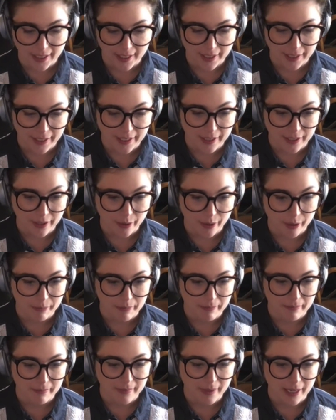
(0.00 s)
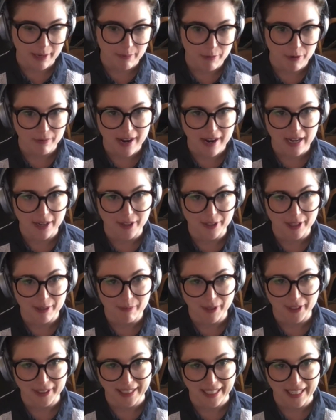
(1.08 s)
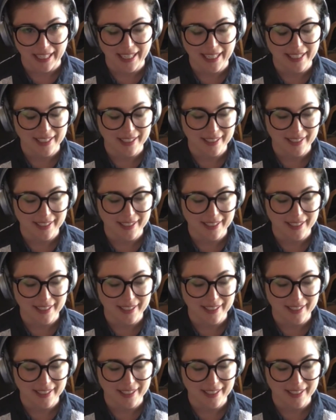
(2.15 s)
I'm around, I'm online,